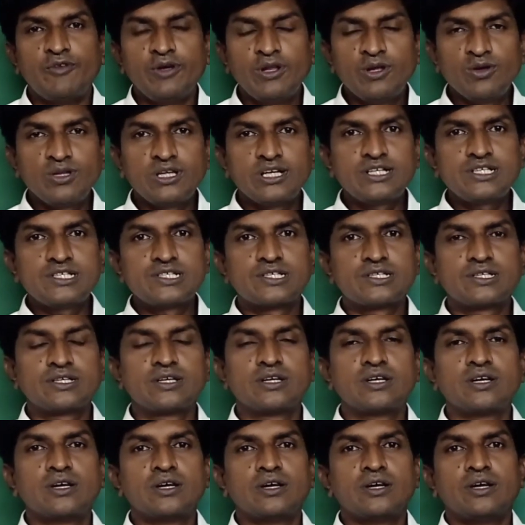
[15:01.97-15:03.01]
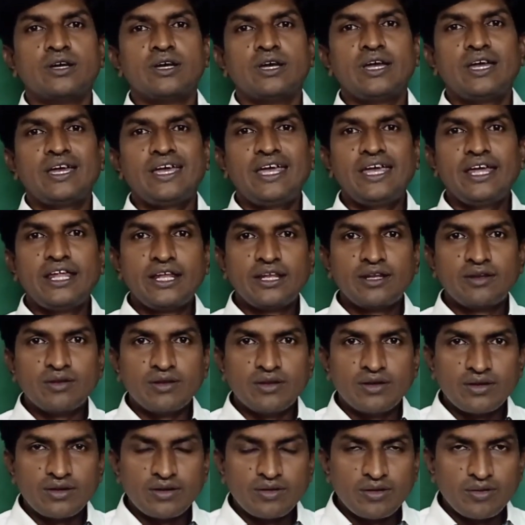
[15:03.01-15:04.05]
We know that in
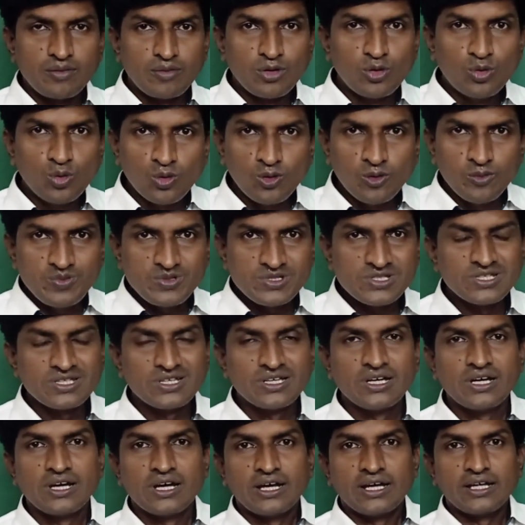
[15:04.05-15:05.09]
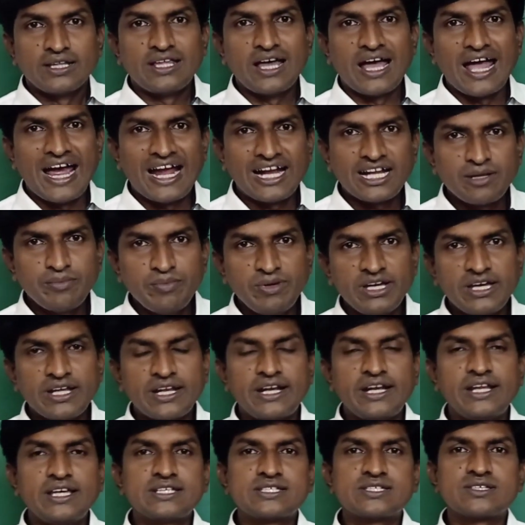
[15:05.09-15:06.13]
groups, the atomic
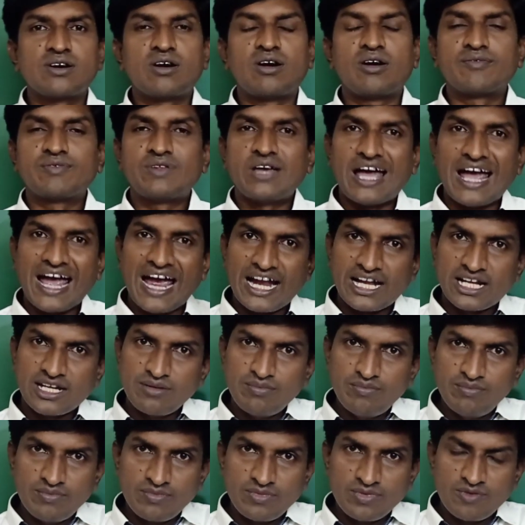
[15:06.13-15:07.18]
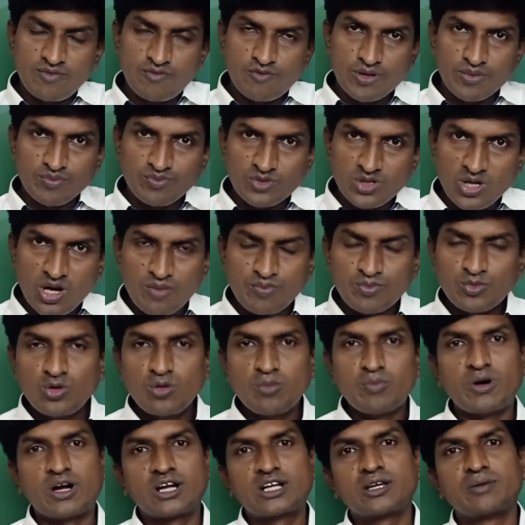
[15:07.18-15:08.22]
radius of the atom from top to
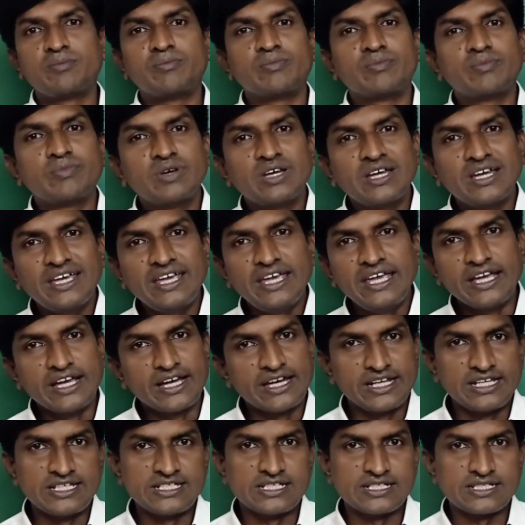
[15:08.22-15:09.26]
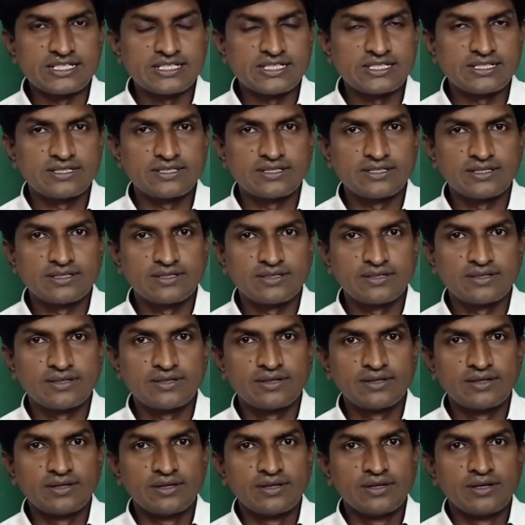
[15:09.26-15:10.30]
bottom increases.
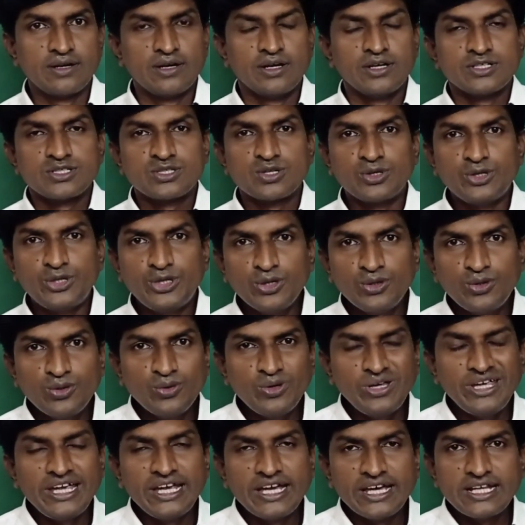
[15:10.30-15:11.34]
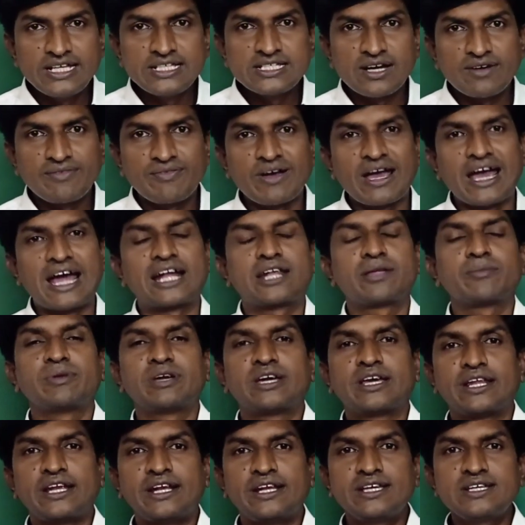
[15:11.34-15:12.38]
So due to increase of
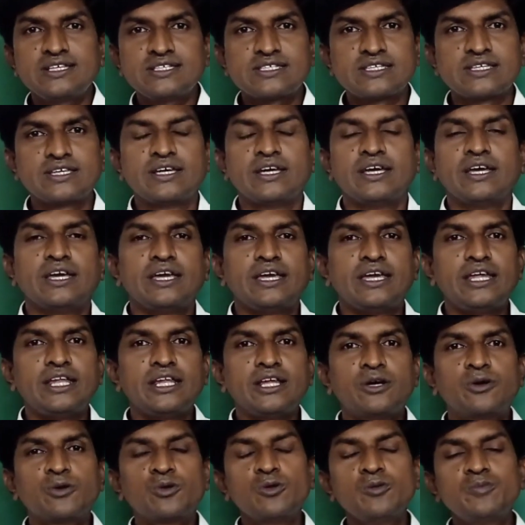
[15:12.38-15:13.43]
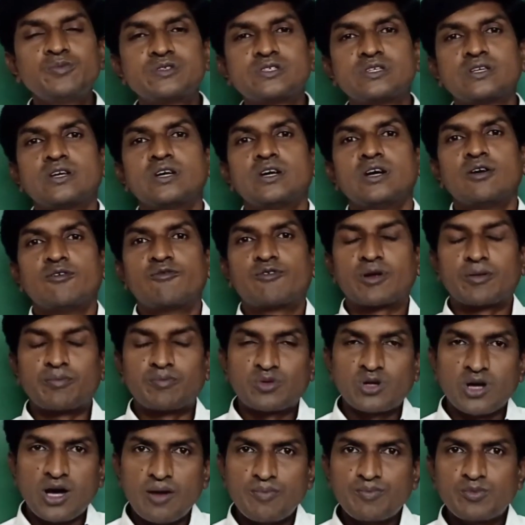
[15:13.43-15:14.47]
atomic radius in groups from
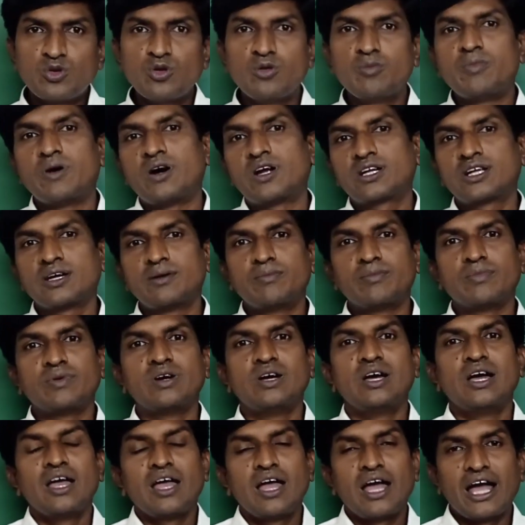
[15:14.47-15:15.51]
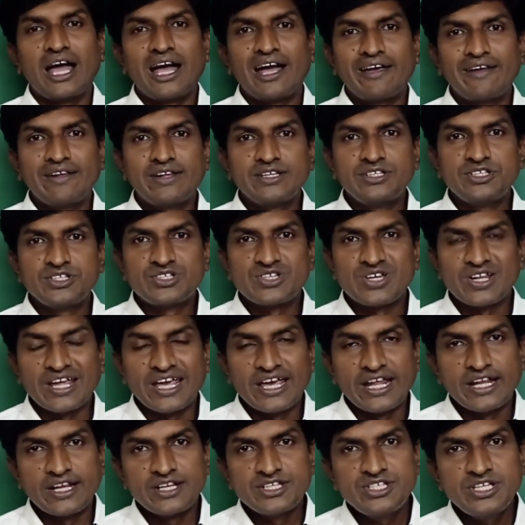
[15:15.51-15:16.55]
top to bottom, ionization
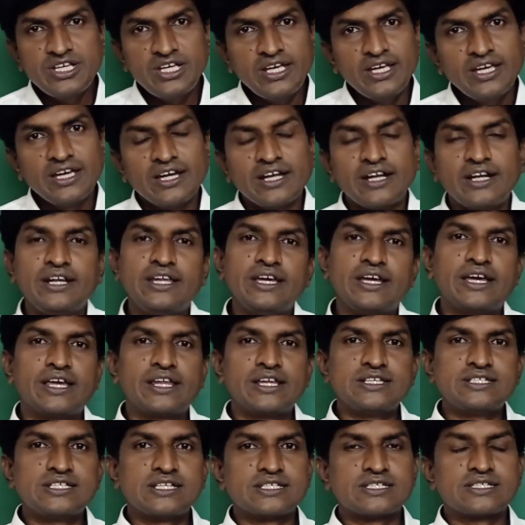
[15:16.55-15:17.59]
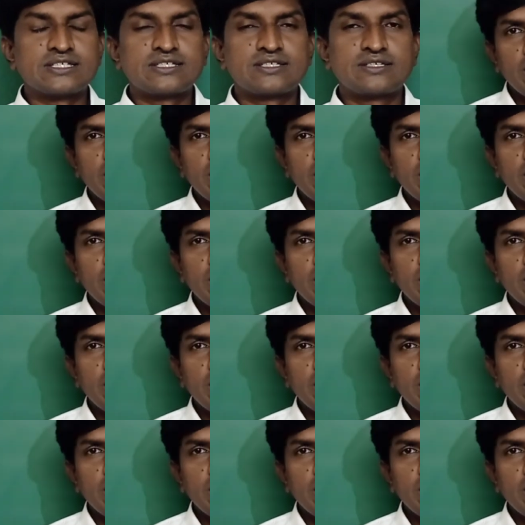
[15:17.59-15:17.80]
energy decreases.